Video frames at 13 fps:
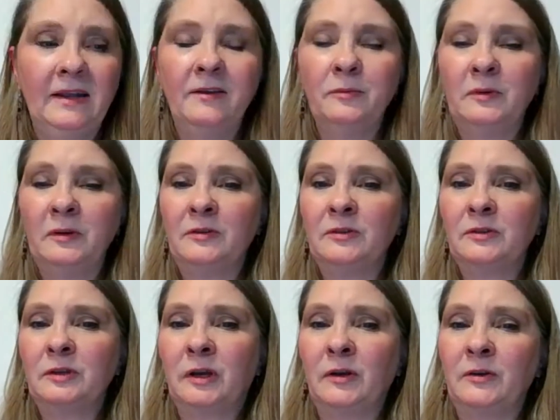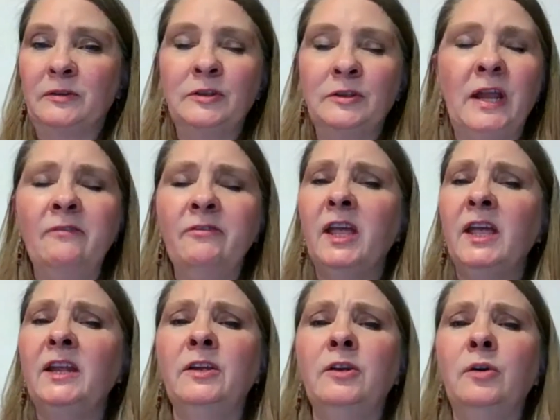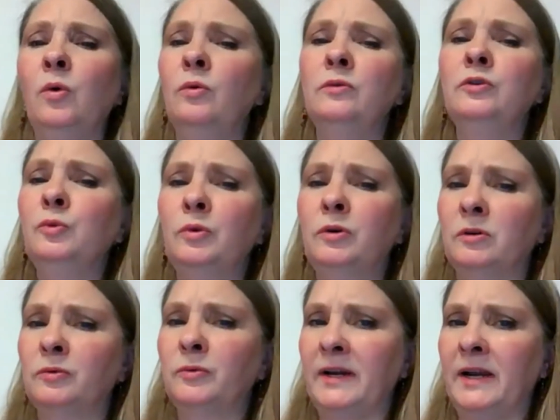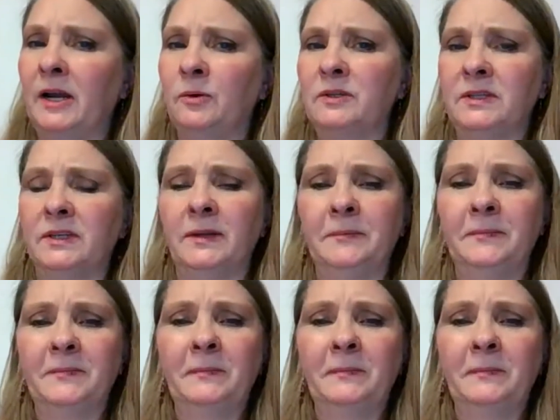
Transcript: Yeah, it's navigating a whole new world right now, isn't it?